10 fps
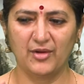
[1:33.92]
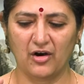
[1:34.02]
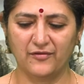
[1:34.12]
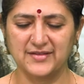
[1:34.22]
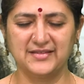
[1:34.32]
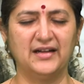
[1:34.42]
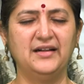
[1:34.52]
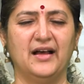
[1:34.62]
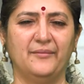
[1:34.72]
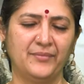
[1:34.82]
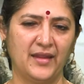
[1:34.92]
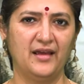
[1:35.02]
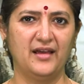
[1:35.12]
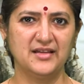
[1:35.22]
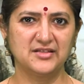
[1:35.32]
of his danda,
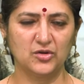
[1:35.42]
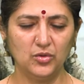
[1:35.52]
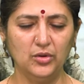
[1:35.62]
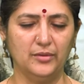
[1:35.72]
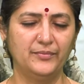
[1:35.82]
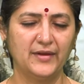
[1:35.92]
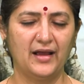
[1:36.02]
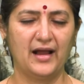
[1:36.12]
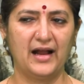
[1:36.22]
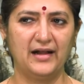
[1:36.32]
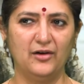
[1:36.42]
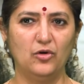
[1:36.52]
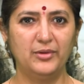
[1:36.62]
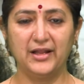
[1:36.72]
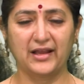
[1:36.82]
his rule, and
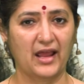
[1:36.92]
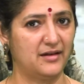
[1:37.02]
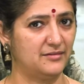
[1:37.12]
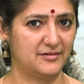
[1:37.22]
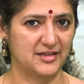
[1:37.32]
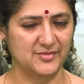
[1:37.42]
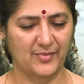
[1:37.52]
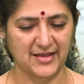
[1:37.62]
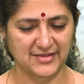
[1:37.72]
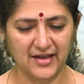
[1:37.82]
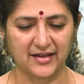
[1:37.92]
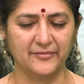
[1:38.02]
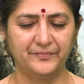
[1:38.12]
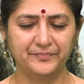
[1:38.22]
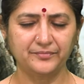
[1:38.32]
nobody can trespass that.
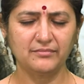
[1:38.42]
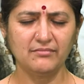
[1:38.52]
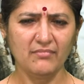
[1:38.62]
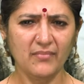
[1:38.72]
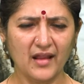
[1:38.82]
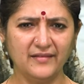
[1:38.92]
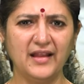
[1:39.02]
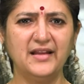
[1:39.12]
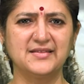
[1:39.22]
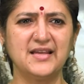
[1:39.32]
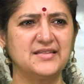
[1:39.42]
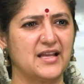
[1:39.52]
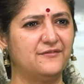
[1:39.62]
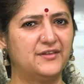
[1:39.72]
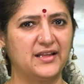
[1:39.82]
Then he says,
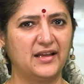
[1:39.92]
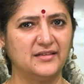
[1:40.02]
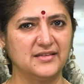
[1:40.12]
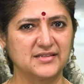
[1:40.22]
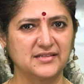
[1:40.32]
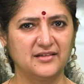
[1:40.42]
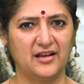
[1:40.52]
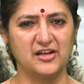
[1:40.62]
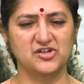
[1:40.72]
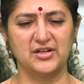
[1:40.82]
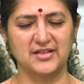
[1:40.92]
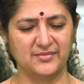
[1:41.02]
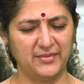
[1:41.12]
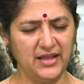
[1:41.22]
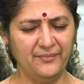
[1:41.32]
everything in this creation is
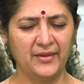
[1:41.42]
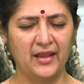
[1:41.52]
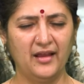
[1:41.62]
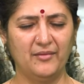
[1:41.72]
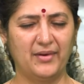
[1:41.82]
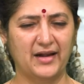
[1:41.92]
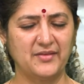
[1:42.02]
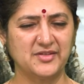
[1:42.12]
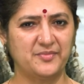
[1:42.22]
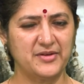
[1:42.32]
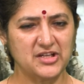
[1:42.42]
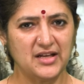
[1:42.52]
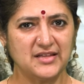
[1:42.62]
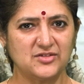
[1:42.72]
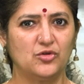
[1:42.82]
me, but I am
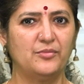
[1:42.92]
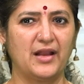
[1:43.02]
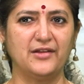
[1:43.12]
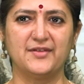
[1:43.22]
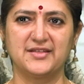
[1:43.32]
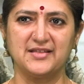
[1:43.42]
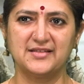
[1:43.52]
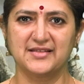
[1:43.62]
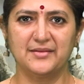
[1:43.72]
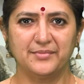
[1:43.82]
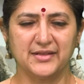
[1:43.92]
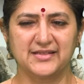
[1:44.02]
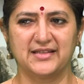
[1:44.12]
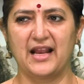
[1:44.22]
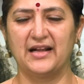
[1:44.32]
specially so manifest in some
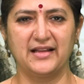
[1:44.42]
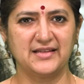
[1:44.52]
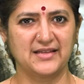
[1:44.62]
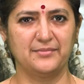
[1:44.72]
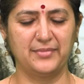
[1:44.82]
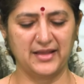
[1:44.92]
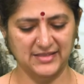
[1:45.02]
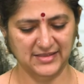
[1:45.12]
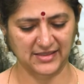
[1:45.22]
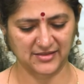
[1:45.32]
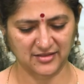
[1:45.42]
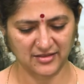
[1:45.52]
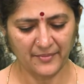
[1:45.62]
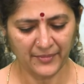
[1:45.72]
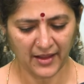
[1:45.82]
personalities, some places,
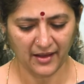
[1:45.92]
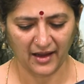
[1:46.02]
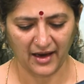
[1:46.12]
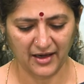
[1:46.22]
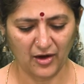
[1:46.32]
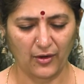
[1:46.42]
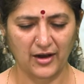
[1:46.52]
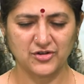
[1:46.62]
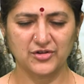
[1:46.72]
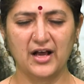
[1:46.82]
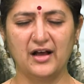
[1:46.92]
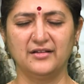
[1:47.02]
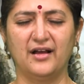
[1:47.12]
etc. And now Arjuna,